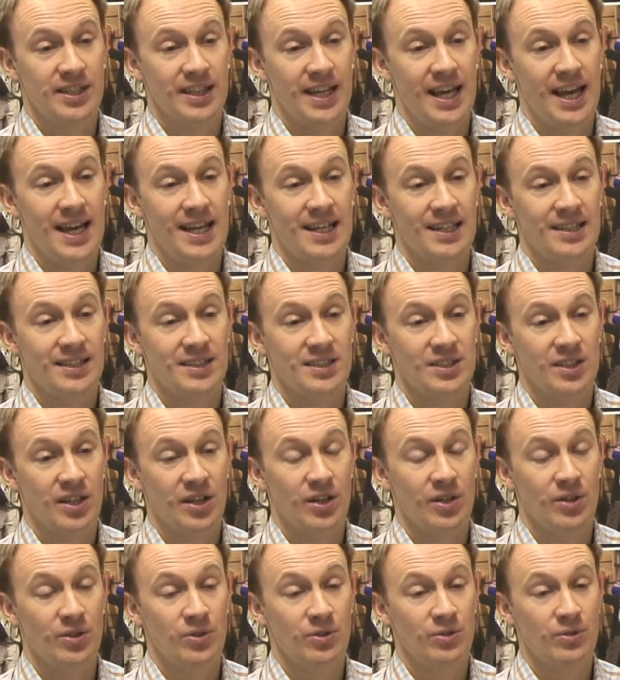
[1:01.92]
at the end.
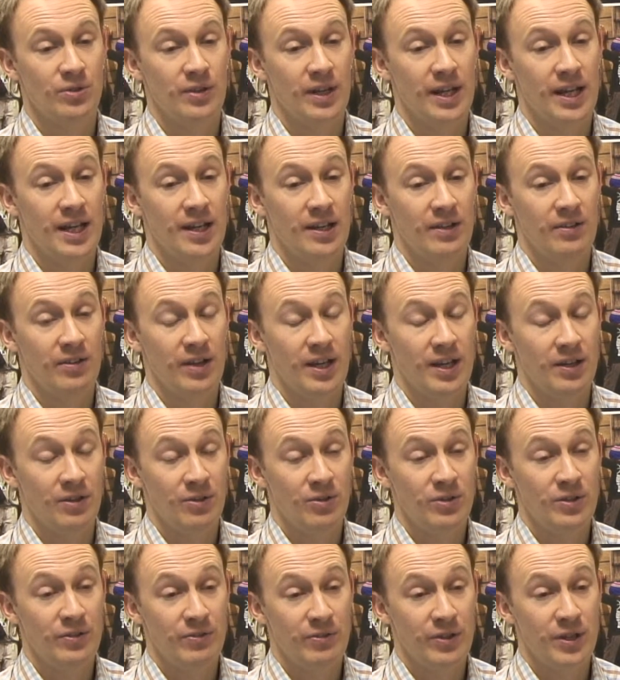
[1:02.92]
So in
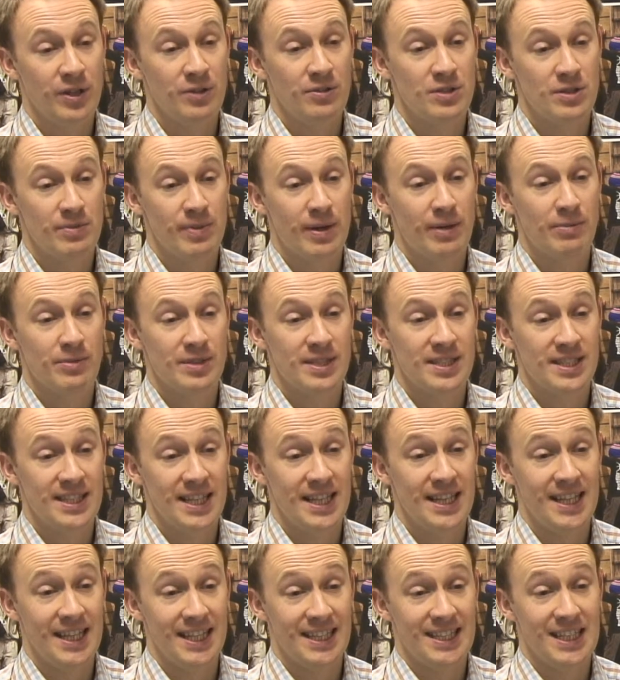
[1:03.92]
order for you to be able to
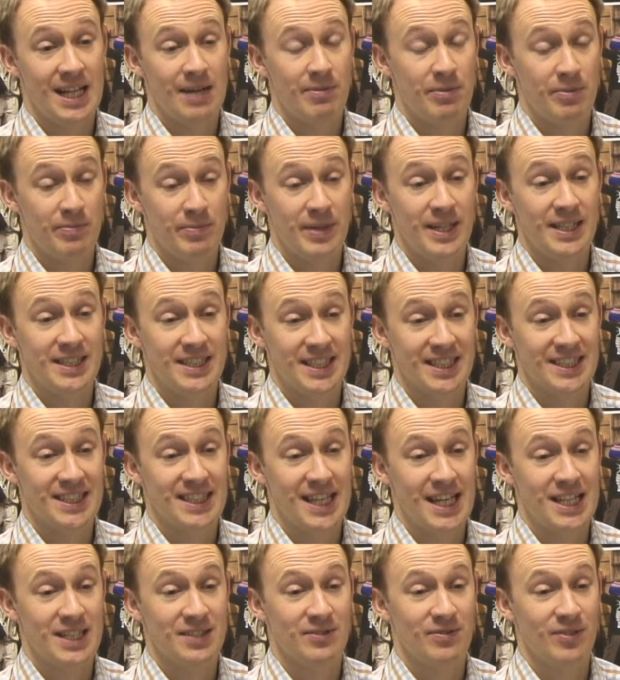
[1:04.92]
sit the exam and be
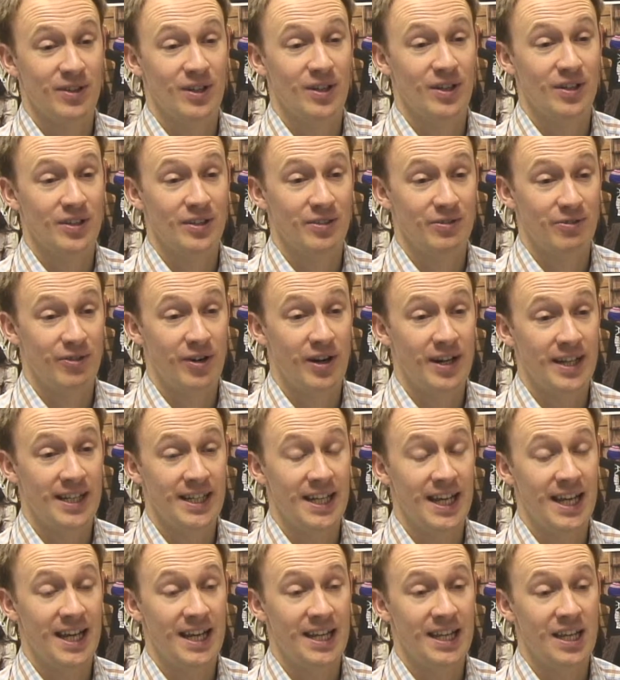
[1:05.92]
successful on the
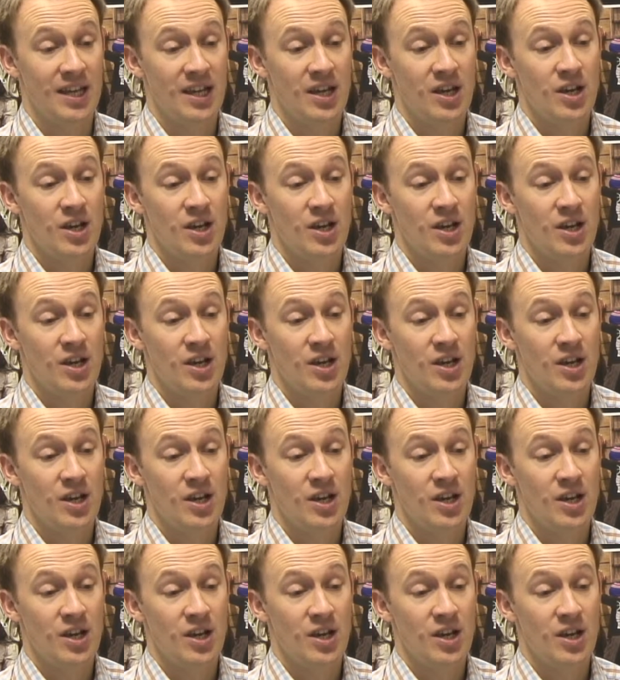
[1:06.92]
Friday,